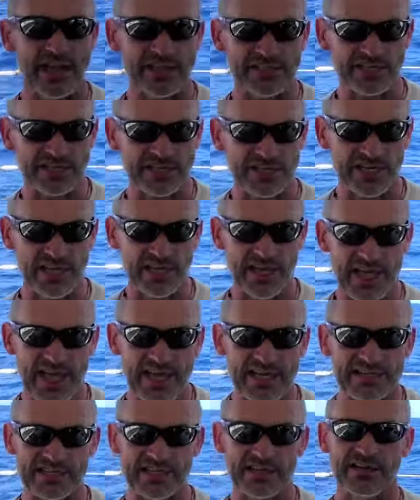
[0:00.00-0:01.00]
that's
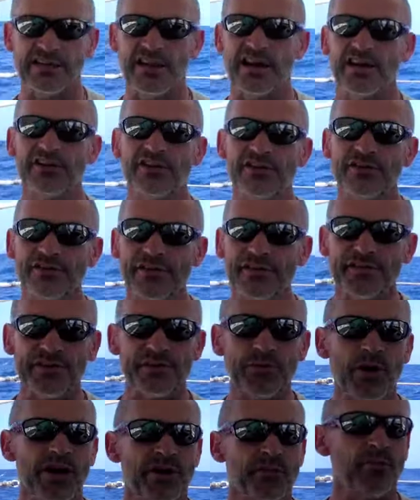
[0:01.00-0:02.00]
excellent,
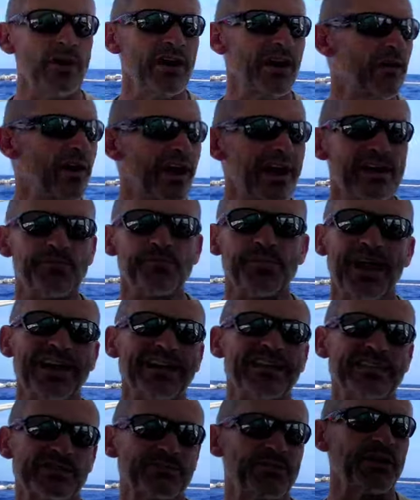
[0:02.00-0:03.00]
151. Wow, our
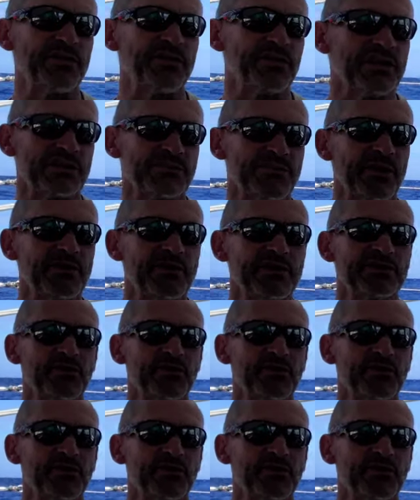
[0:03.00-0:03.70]
planning speed for this boat